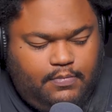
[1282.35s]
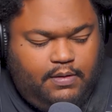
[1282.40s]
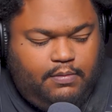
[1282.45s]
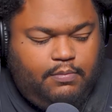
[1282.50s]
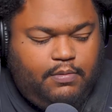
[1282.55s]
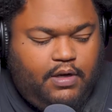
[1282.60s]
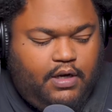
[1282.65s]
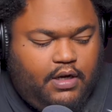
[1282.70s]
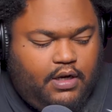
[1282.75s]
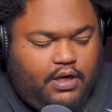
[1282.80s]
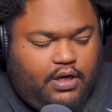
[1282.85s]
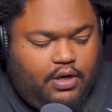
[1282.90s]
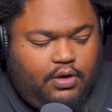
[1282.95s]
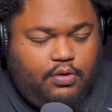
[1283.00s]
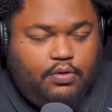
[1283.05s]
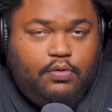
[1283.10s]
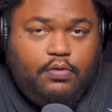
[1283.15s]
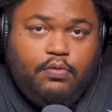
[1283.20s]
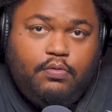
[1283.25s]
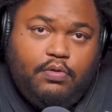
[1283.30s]
And we're going
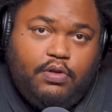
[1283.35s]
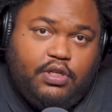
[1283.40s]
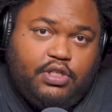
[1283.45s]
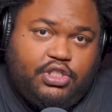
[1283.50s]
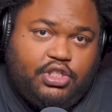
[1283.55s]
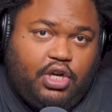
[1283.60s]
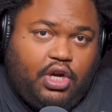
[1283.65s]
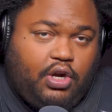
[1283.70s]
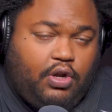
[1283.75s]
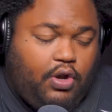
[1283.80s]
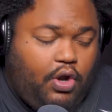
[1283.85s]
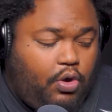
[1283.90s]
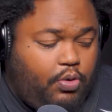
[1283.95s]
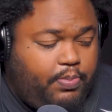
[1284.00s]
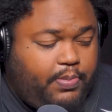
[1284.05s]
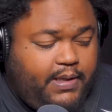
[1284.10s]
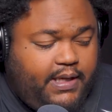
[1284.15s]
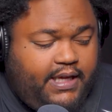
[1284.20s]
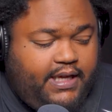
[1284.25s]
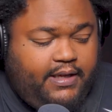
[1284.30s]
to start on
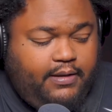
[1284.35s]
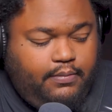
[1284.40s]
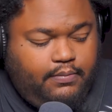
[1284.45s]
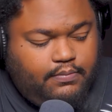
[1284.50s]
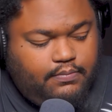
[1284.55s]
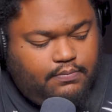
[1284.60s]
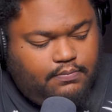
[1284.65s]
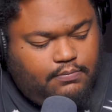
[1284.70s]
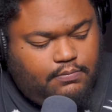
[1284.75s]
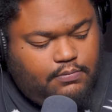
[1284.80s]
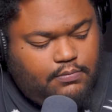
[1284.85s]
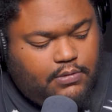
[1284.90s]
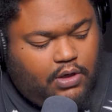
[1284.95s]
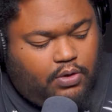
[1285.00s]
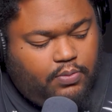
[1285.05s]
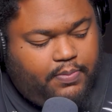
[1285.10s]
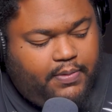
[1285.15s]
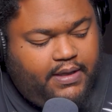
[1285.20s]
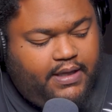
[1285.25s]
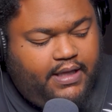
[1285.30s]
open E,
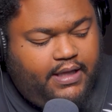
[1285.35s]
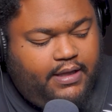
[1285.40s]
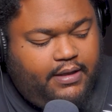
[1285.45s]
open